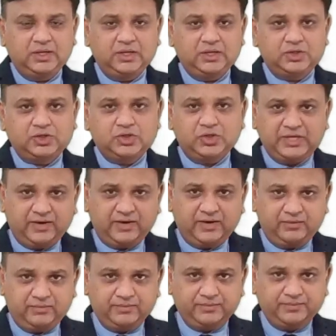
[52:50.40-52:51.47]
So
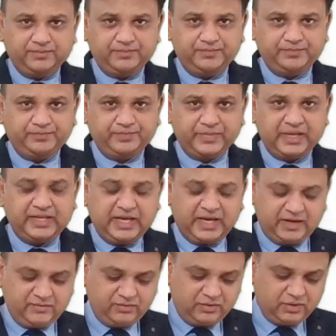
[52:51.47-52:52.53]
now
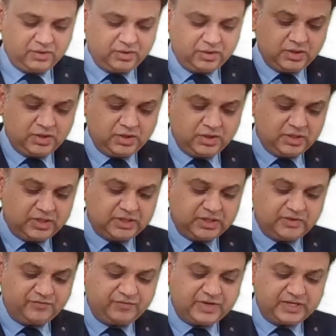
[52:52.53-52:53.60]
the
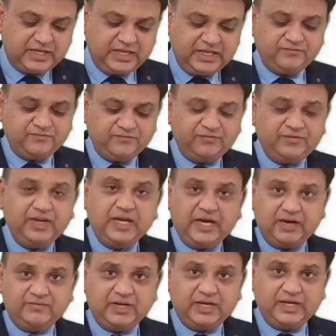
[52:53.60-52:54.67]
working that we
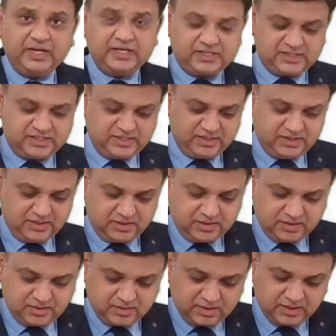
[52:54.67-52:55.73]
have done is,
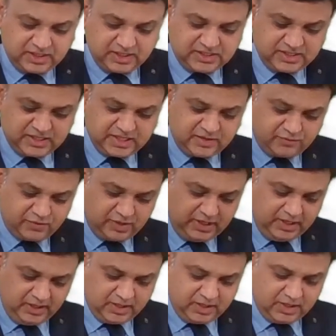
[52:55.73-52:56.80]
listen carefully,
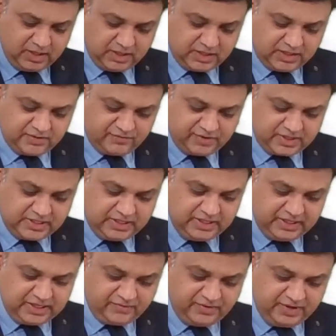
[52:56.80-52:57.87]
the working
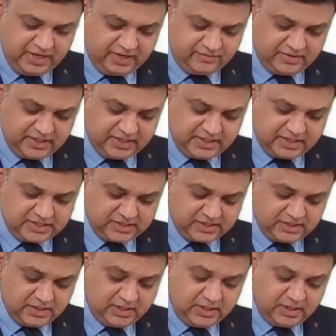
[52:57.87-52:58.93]
that we have done is,
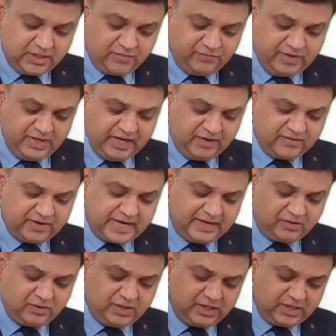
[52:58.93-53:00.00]
we have
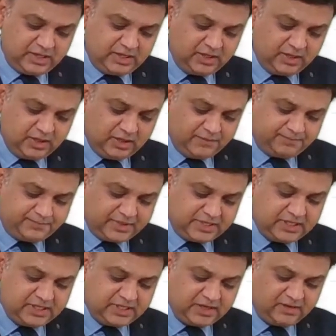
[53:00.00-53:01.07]
calculated
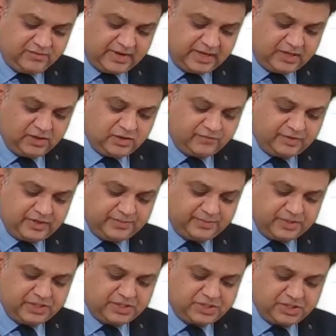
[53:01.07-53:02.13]
present value of the
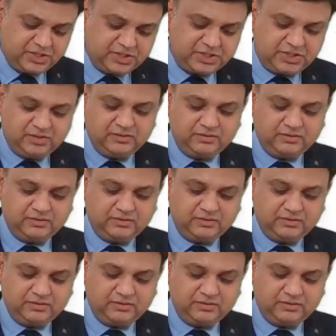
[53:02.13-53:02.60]
depreciation